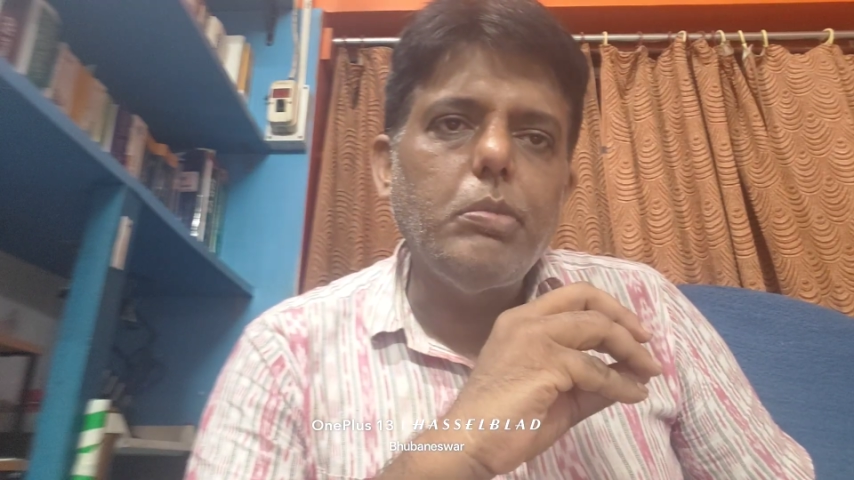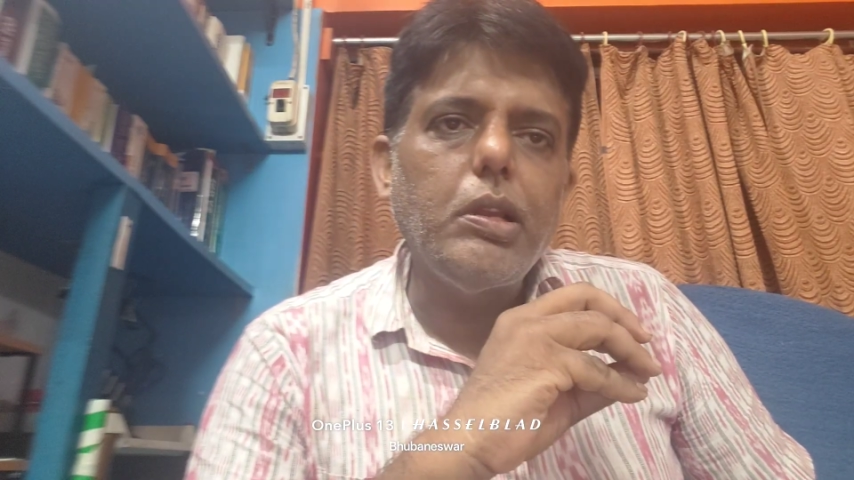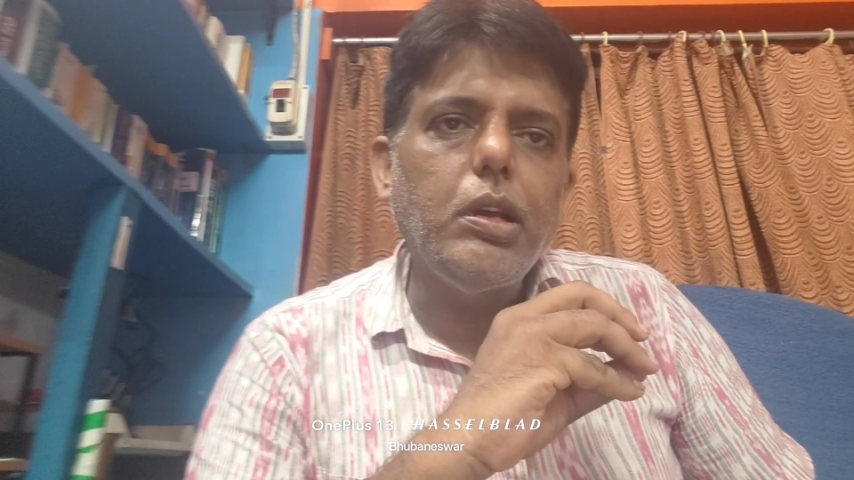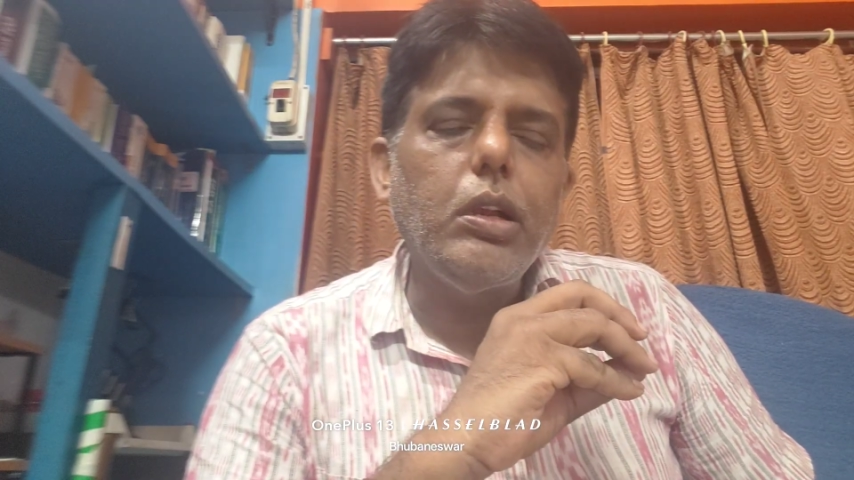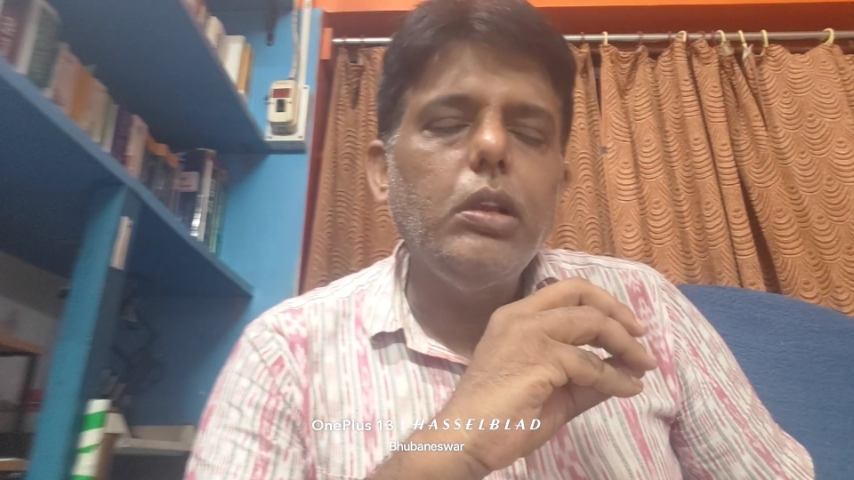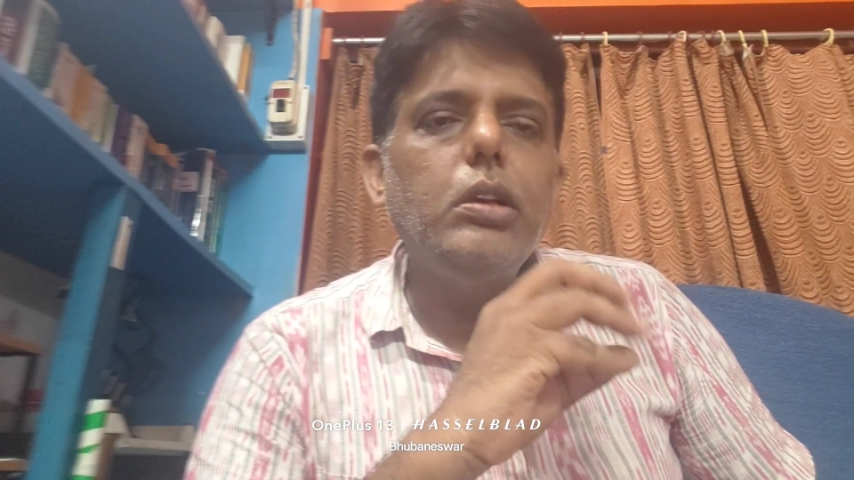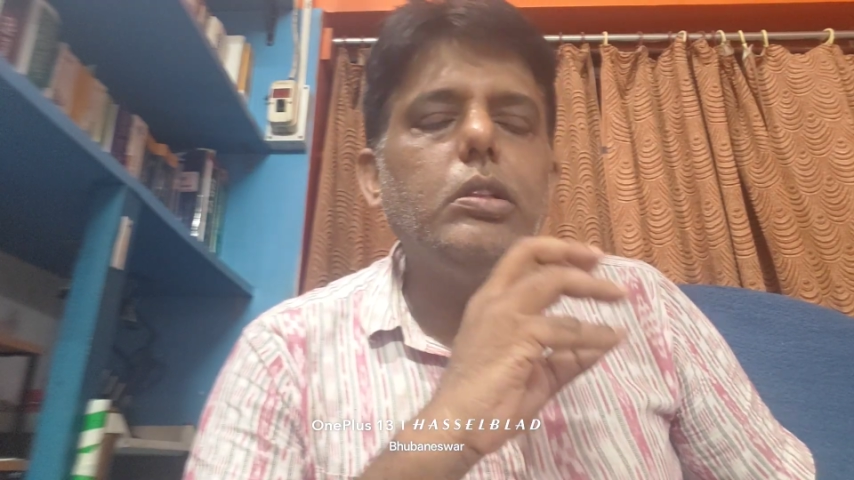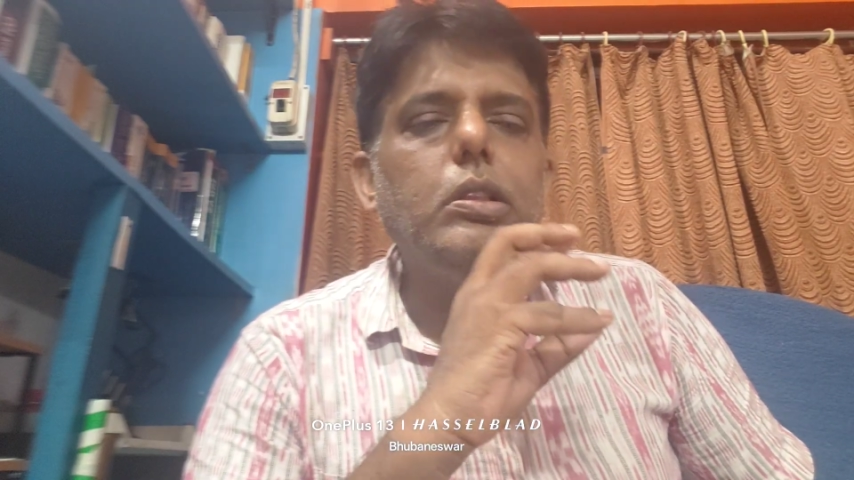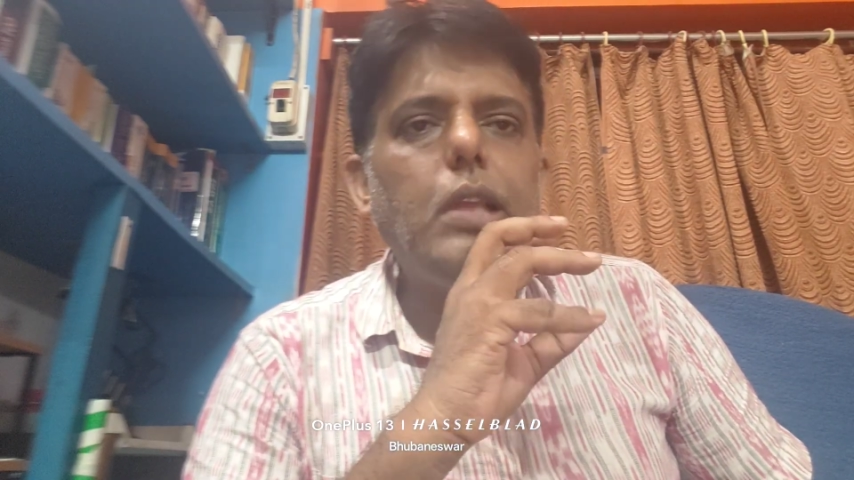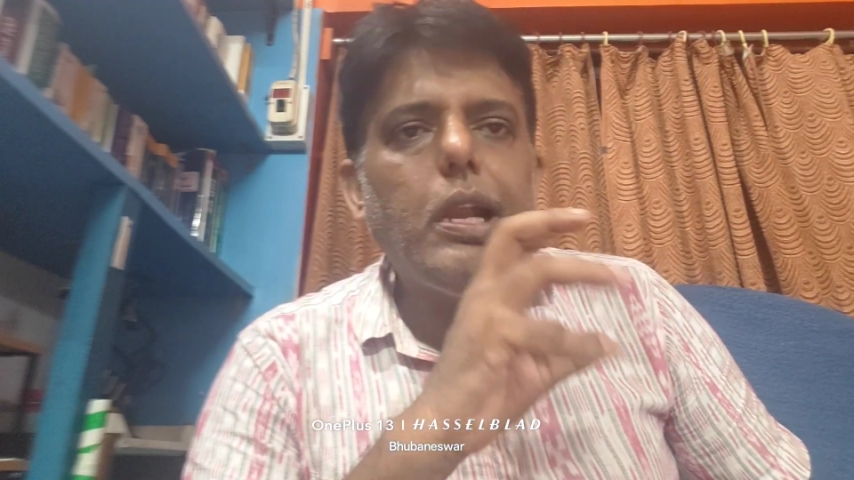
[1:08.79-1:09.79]
a manner
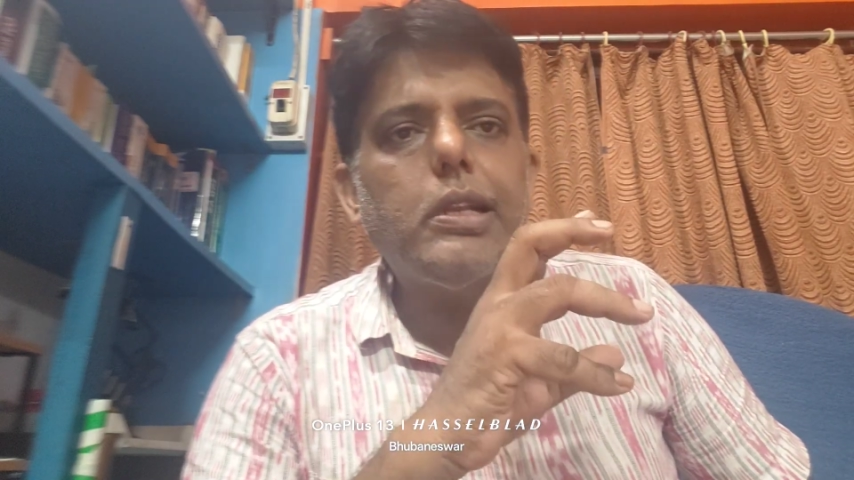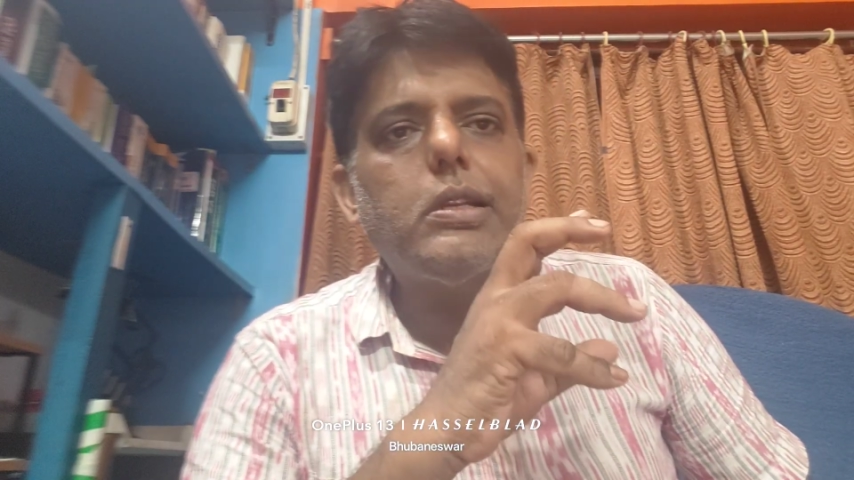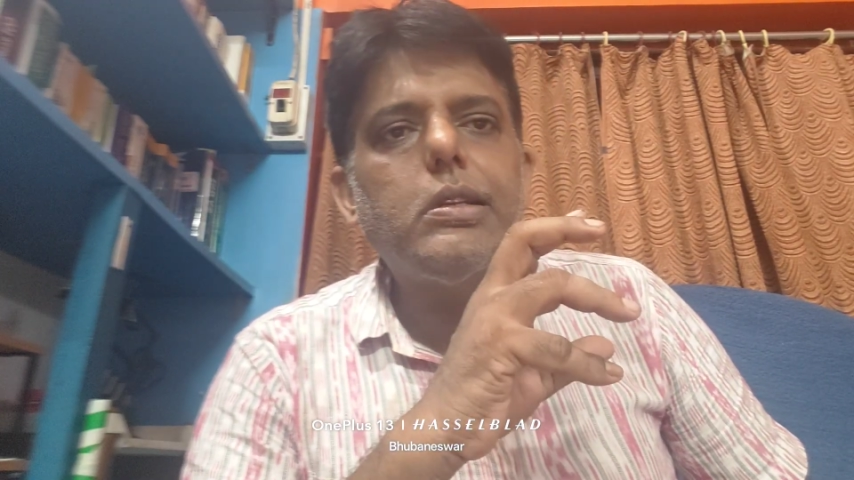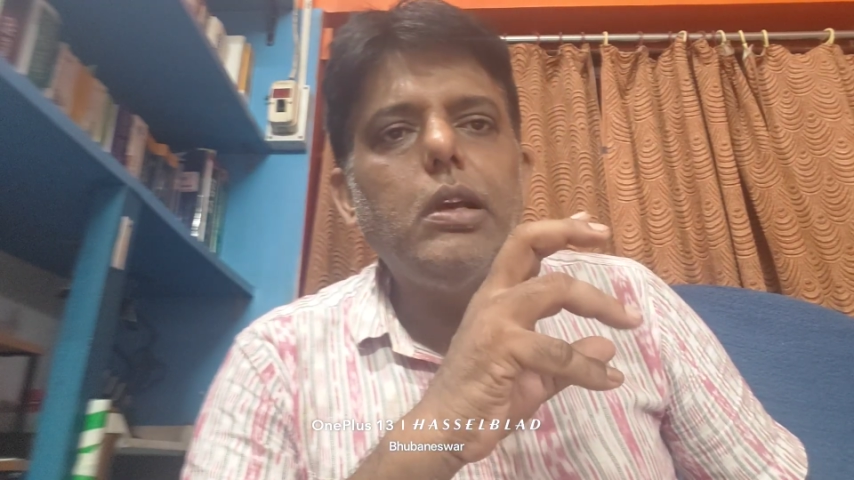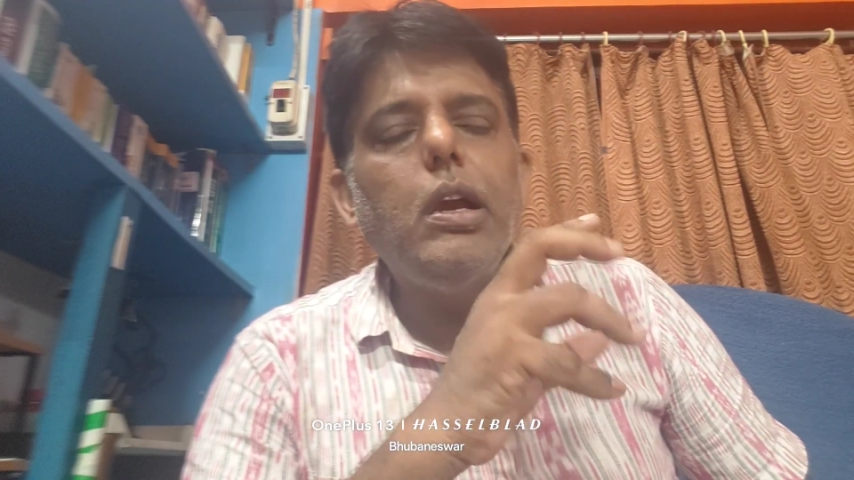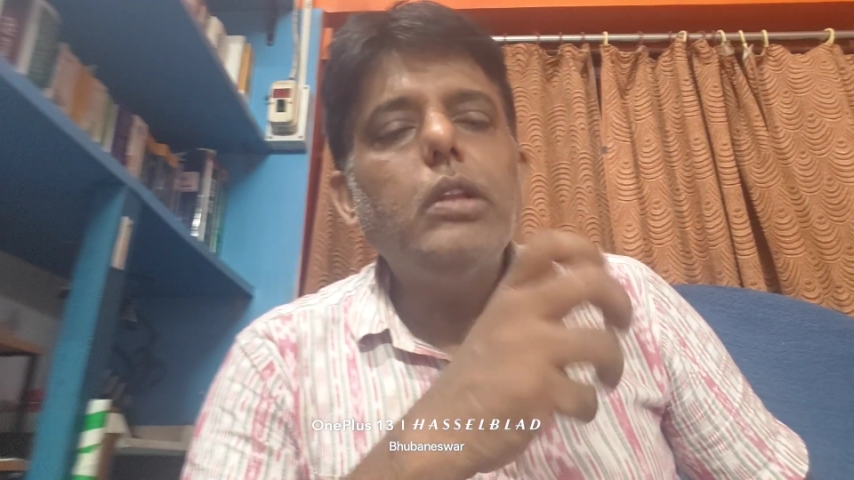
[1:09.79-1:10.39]
that